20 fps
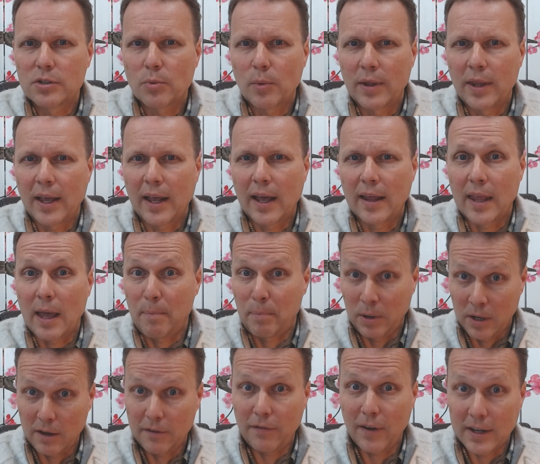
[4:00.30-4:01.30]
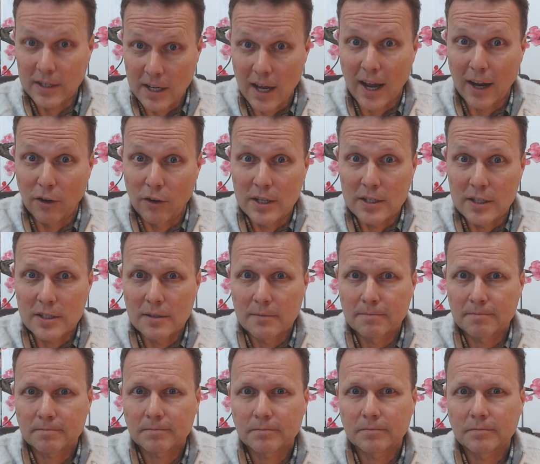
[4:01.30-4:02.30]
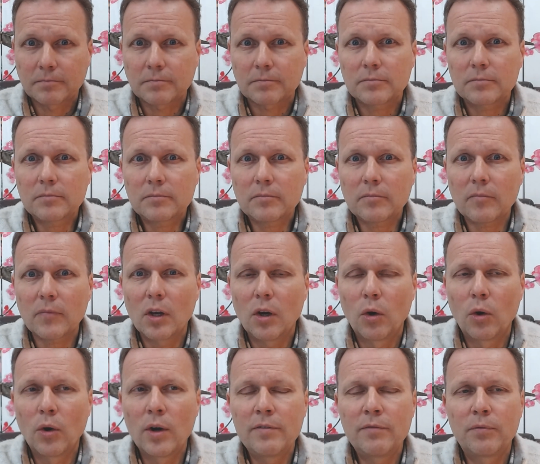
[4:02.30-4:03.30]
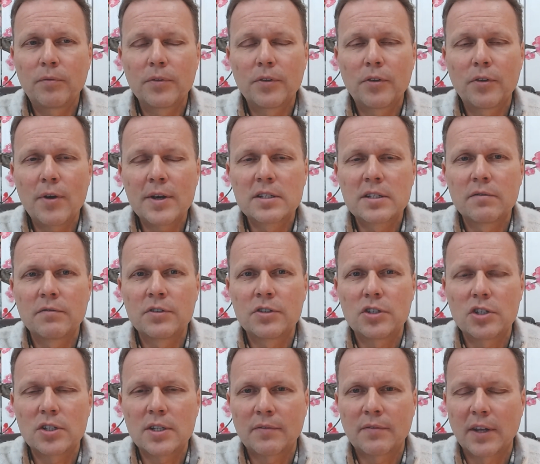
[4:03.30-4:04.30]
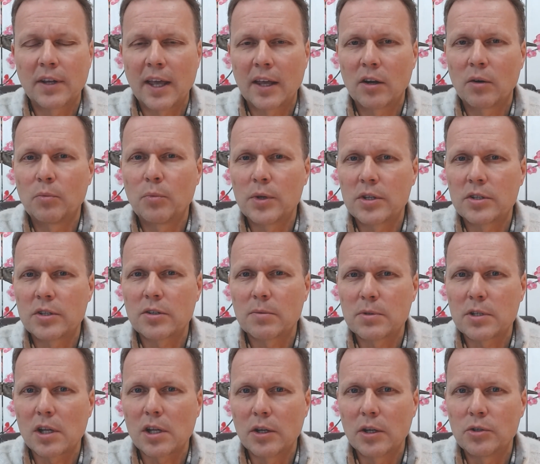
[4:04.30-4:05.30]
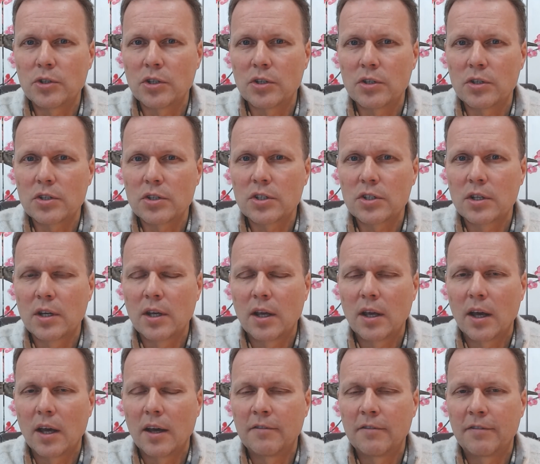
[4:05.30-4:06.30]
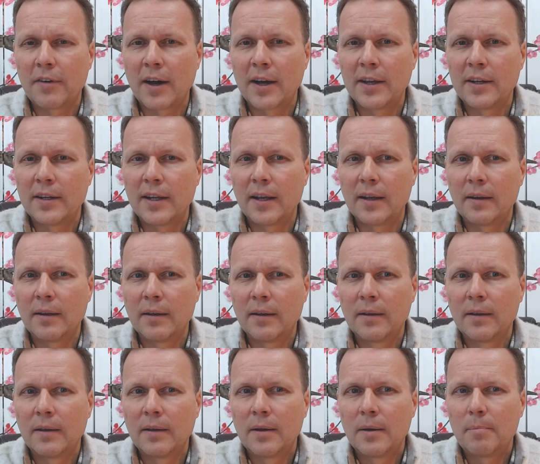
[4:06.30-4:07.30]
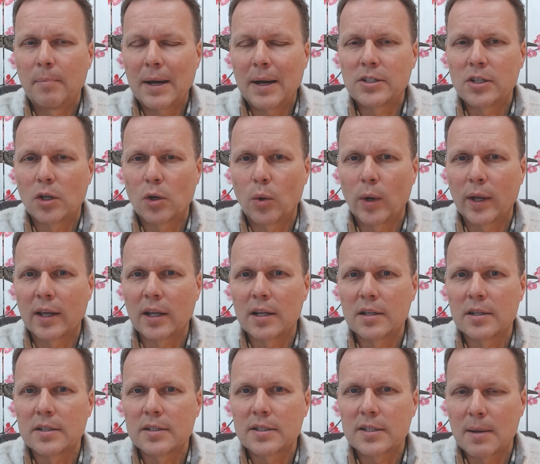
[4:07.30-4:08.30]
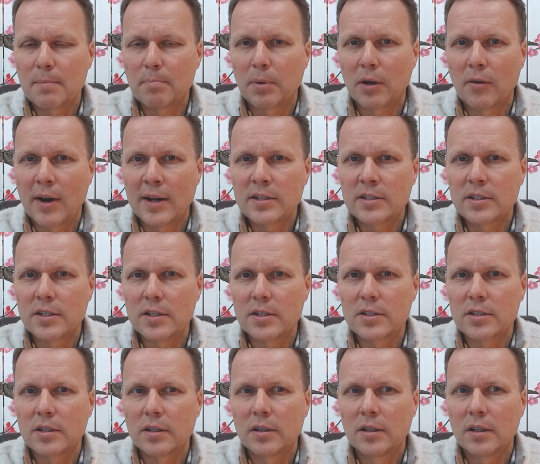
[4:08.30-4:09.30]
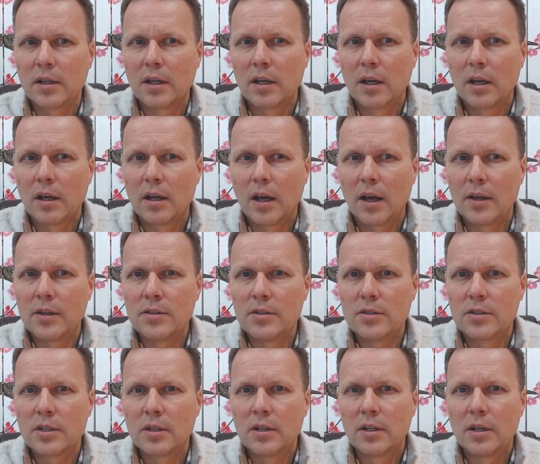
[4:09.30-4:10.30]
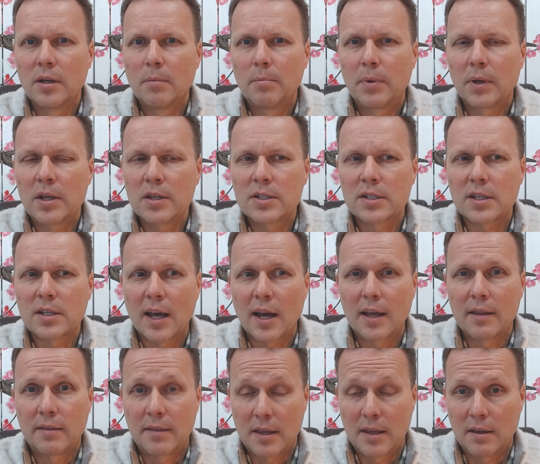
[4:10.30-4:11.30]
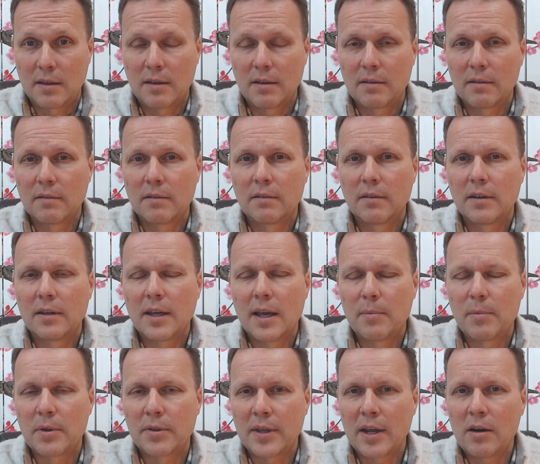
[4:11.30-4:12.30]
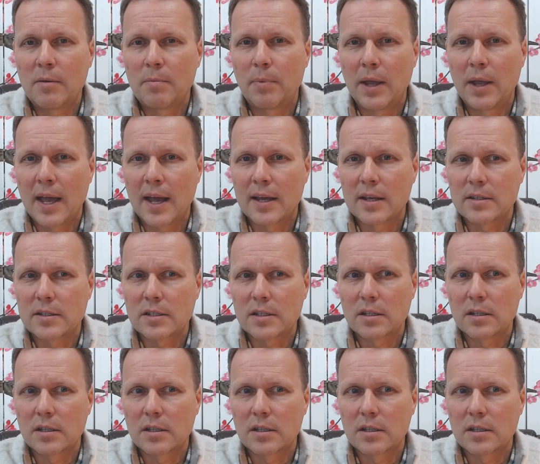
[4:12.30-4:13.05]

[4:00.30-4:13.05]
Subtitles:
when they get their perfect diaries. Or if the rest of us just have to get on with some solutions and finding better, quicker, simpler answers. And because I think hypnotherapy has